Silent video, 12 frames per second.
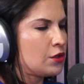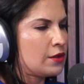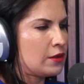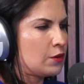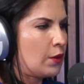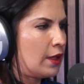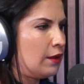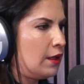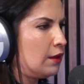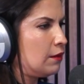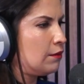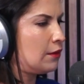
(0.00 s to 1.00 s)
that's why they
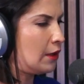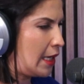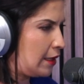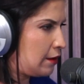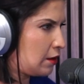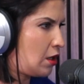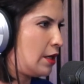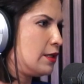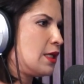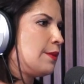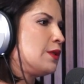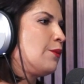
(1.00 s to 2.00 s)
like the
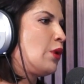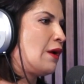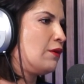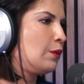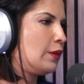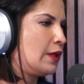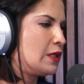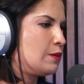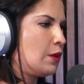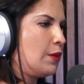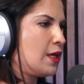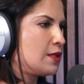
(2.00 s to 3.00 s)
concept of private
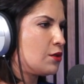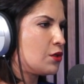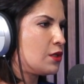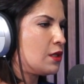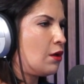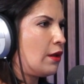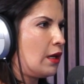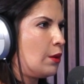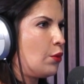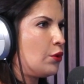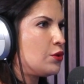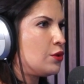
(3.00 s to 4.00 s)
placement, because they're still
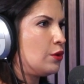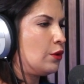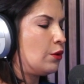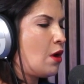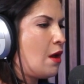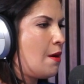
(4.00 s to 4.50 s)
able to